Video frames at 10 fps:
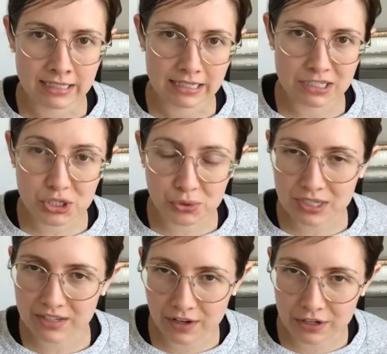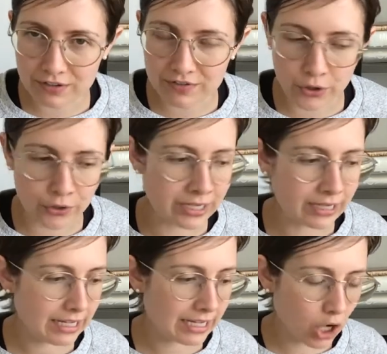intuitive on her phone,
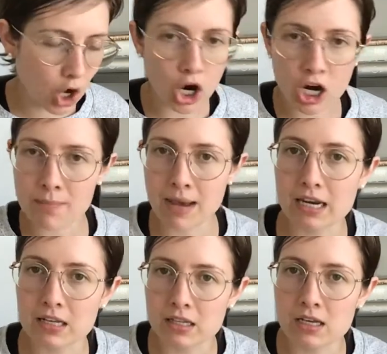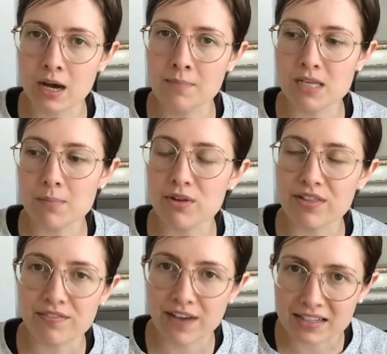it automatically comes up with
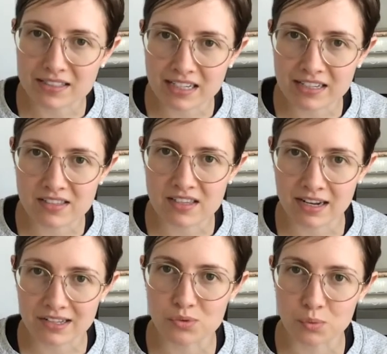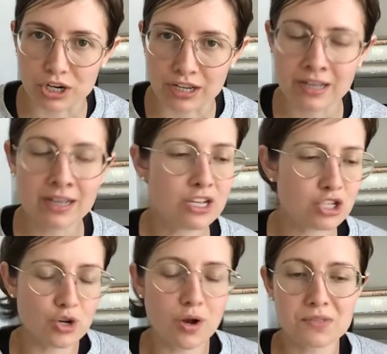fasting is the next word. Do
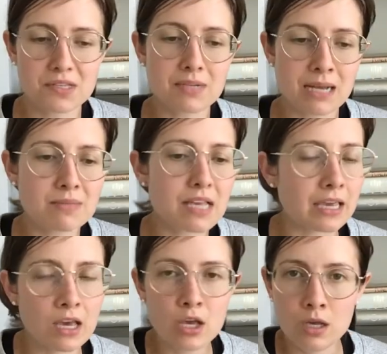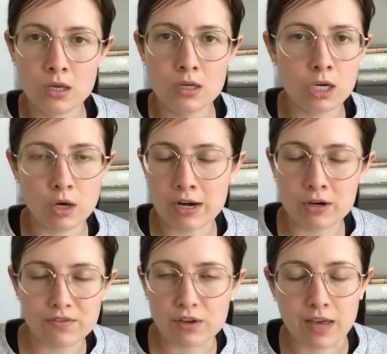you know how sometimes, like, you know, I don't know
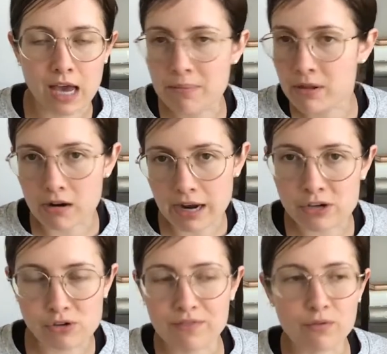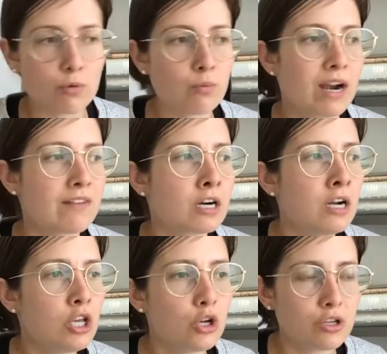if you Apple or Android phone, whatever,
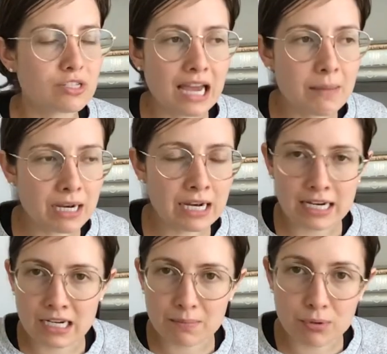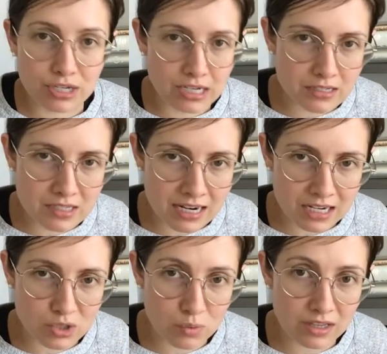you know, you type it in and it predicts the
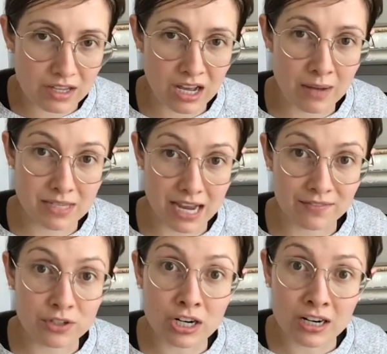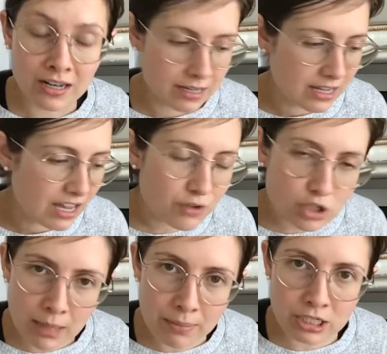next word that comes after. If you
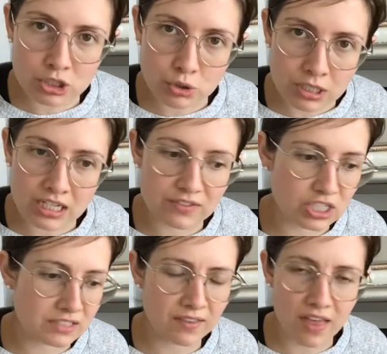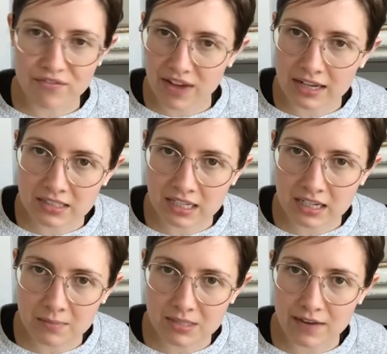type in intuitive, she said that fasting
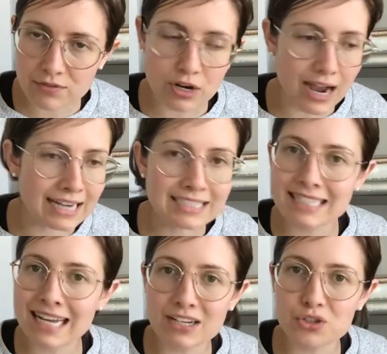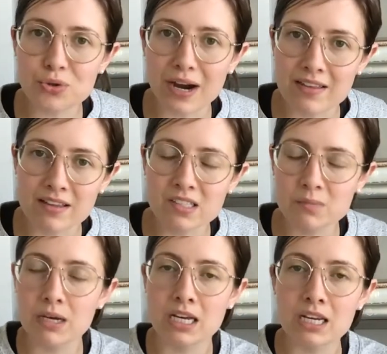comes after. I did not try this,
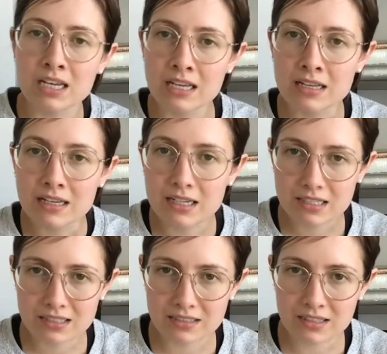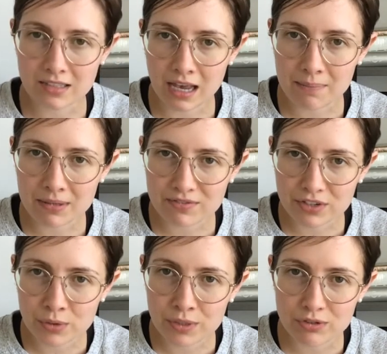but does this happen for
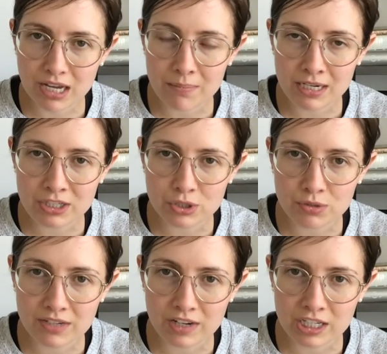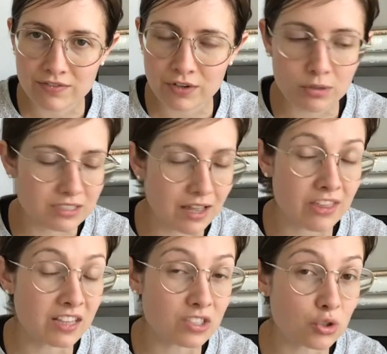you when you type in intuitive on your phone? Because I
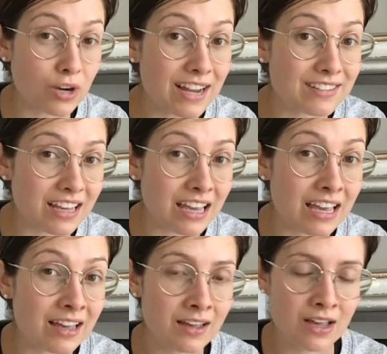think that's crazy.